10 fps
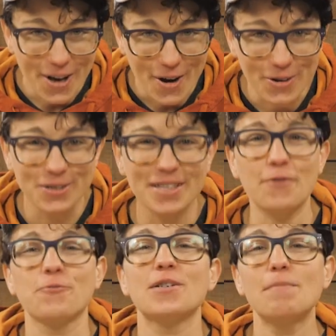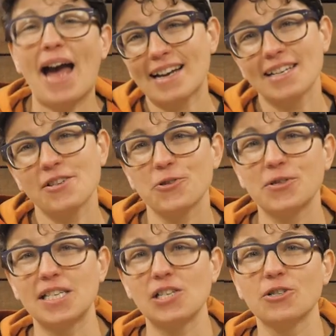knows that repacking
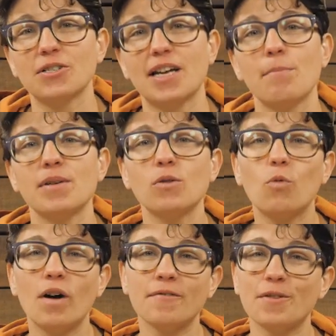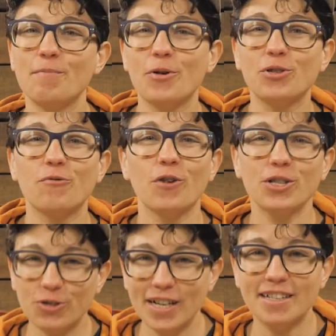your gear can be one of the most
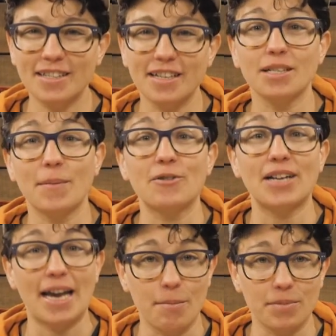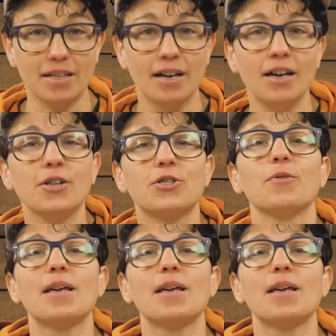frustrating things about camping, so